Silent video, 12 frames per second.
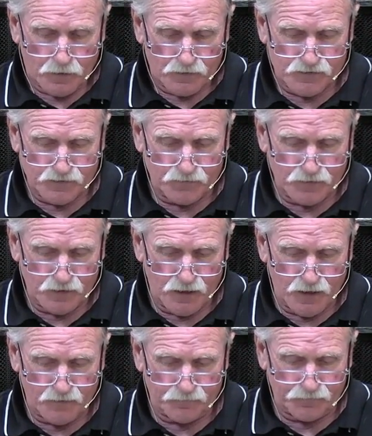
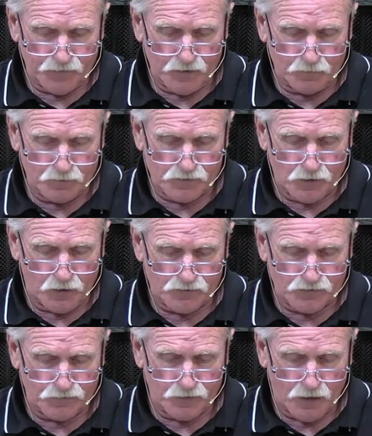7.5 feet was
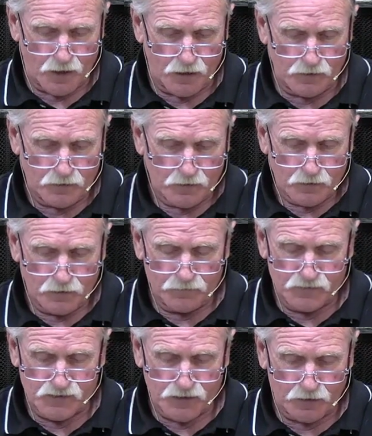also the height of
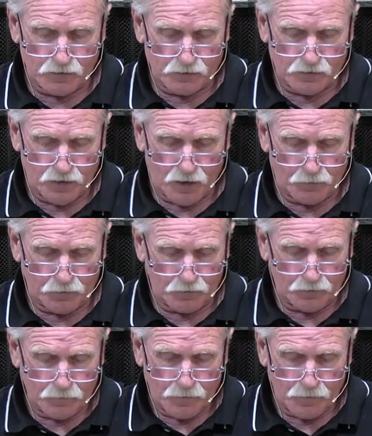the second capital.